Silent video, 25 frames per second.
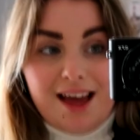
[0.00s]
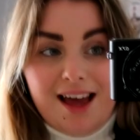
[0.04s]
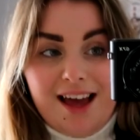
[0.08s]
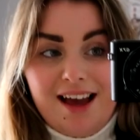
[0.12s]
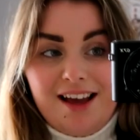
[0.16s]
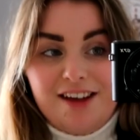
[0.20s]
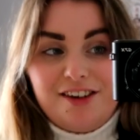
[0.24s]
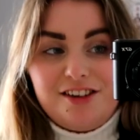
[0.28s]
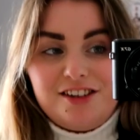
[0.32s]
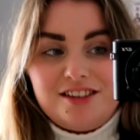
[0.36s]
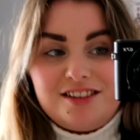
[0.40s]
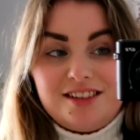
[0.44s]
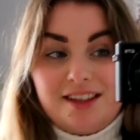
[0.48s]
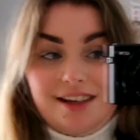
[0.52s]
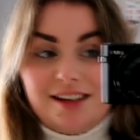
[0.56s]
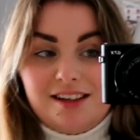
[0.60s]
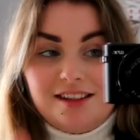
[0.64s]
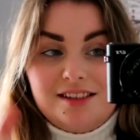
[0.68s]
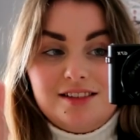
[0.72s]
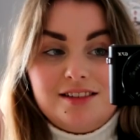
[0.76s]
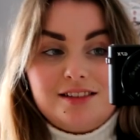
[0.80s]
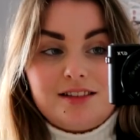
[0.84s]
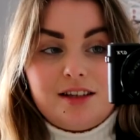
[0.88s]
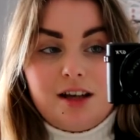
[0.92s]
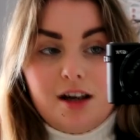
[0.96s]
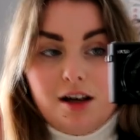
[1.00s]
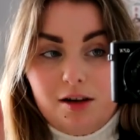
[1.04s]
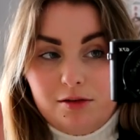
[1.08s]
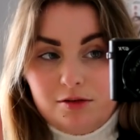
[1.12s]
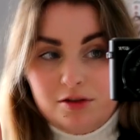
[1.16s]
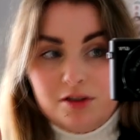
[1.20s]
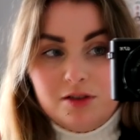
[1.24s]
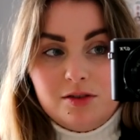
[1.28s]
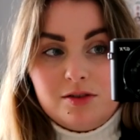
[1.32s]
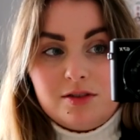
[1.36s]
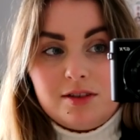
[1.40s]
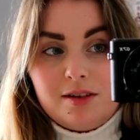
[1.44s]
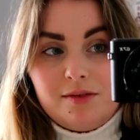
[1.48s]
Hang on a second, I'll
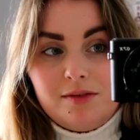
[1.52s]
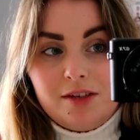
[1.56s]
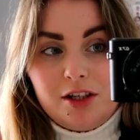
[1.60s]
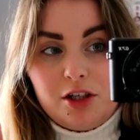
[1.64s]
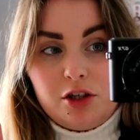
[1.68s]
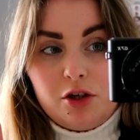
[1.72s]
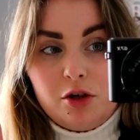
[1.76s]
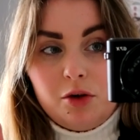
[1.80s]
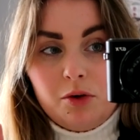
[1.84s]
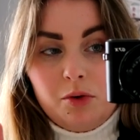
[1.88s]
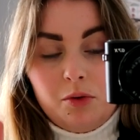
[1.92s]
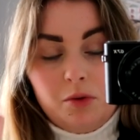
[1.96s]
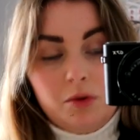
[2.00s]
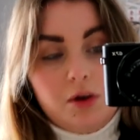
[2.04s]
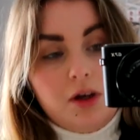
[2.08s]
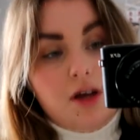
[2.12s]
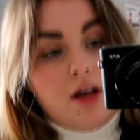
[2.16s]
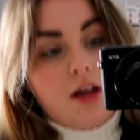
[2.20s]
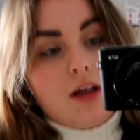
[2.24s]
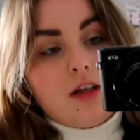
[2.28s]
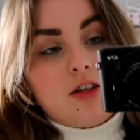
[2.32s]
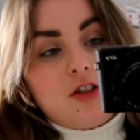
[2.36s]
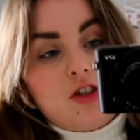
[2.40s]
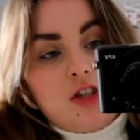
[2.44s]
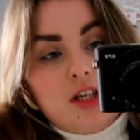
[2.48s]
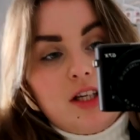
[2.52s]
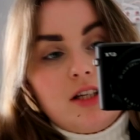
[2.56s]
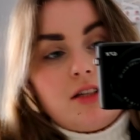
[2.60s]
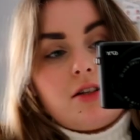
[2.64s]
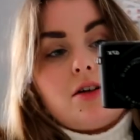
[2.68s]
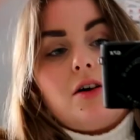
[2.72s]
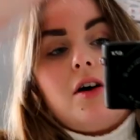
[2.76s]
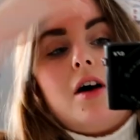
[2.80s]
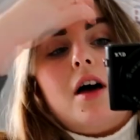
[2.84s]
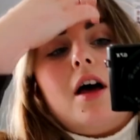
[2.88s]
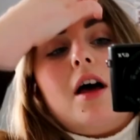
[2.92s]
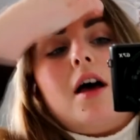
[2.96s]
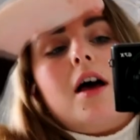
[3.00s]
do something cool. She's
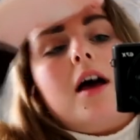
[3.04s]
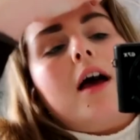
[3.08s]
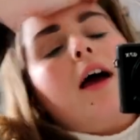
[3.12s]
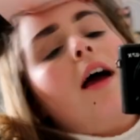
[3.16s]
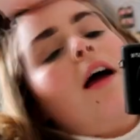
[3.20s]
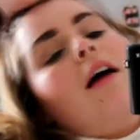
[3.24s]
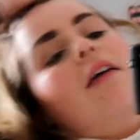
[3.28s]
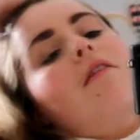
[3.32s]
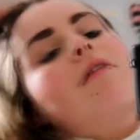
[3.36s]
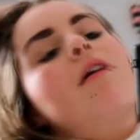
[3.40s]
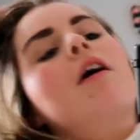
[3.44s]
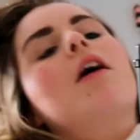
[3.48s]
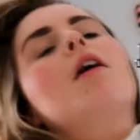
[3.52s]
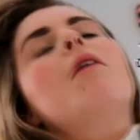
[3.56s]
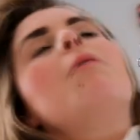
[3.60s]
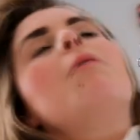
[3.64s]
got her hair